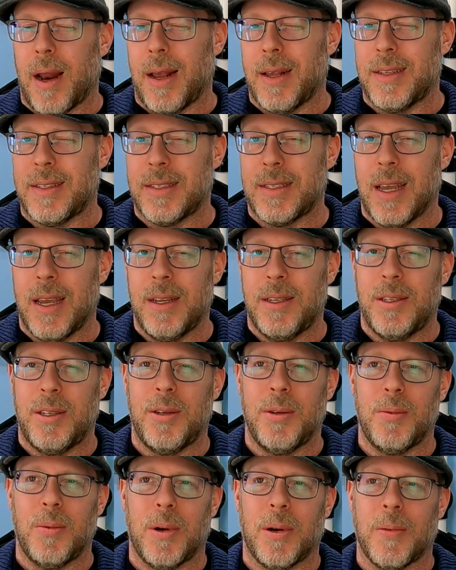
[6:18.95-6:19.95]
I say
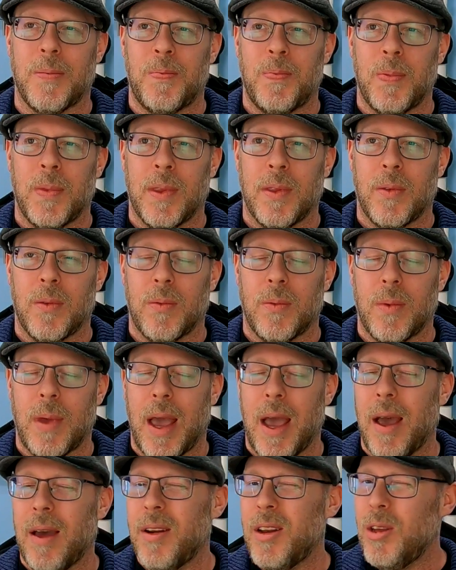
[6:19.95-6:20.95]
to you, well,
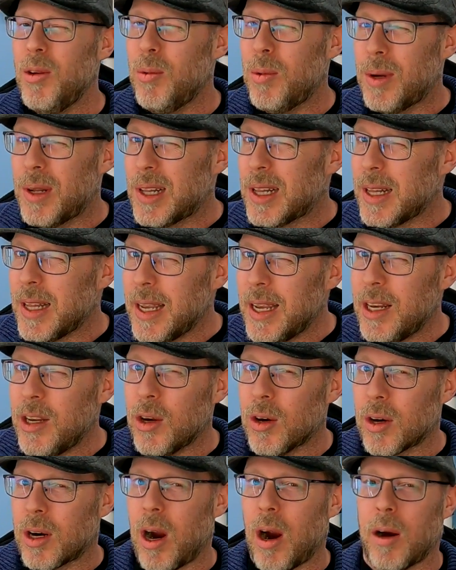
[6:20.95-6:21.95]
how do you clean
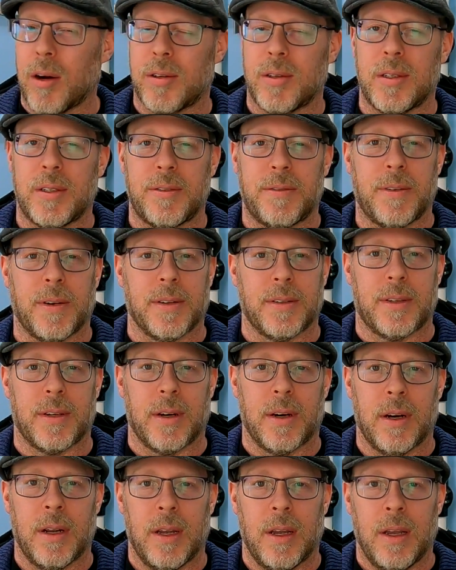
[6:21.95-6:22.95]
your cartridge
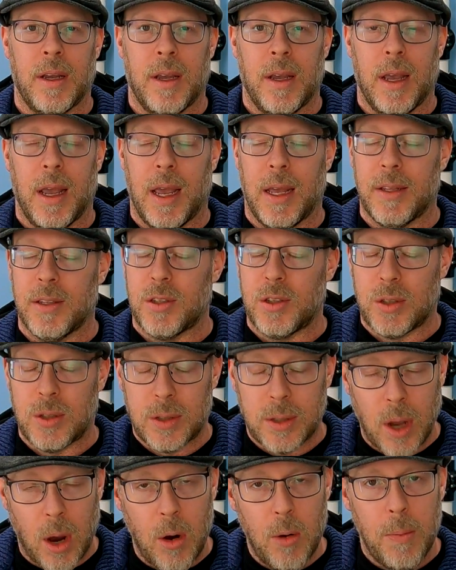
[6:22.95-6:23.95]
filter? And
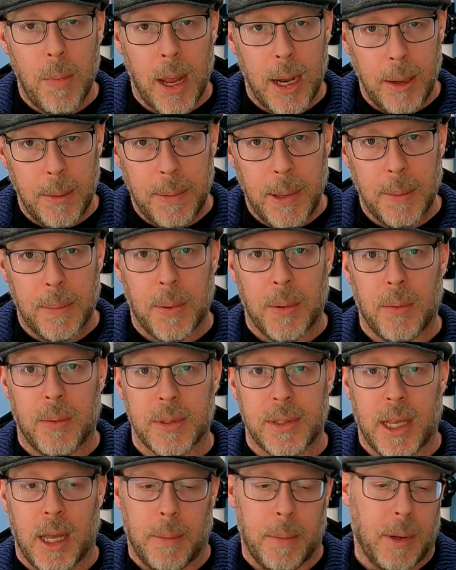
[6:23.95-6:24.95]
so many people
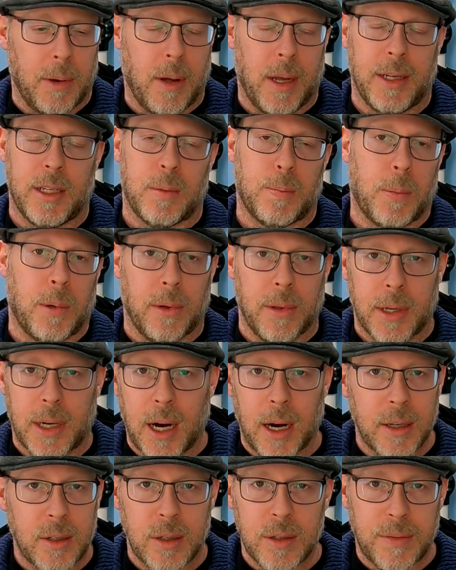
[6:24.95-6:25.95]
will tell me, well, I just pull the
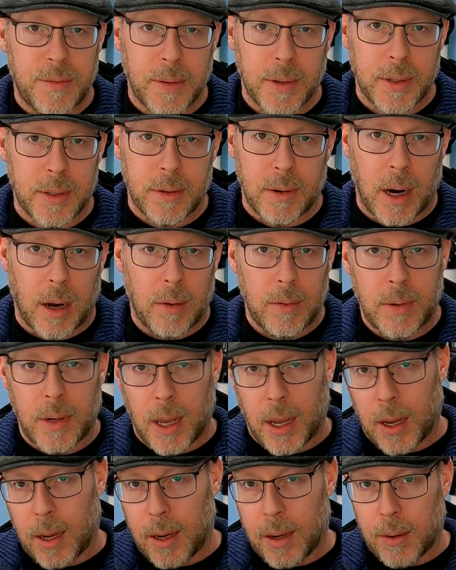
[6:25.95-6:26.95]
cartridge filter out and
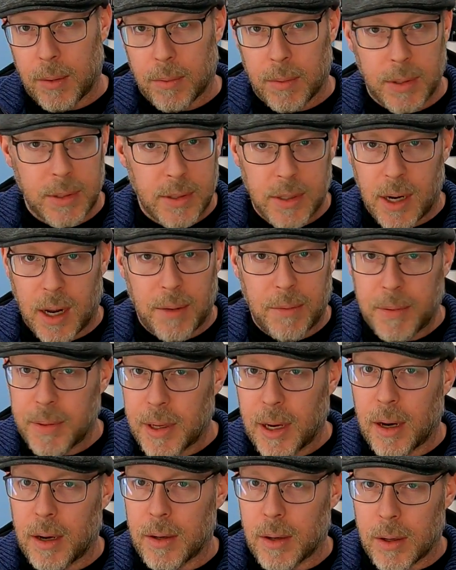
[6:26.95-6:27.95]
I rinse it off with
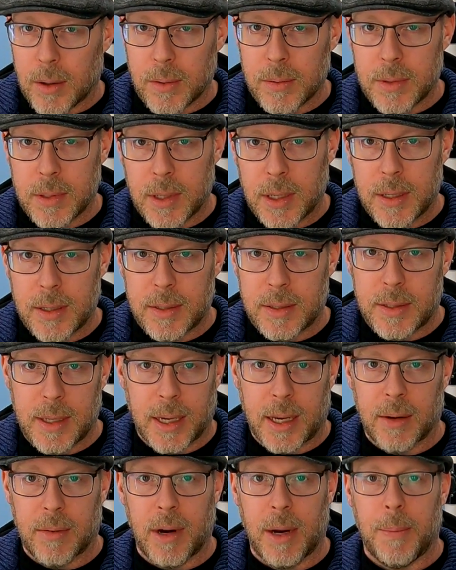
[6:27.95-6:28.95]
a garden hose and I
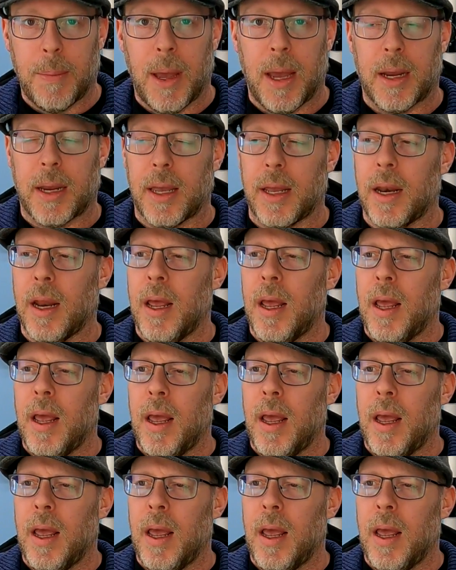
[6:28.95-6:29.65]
stick it right back in.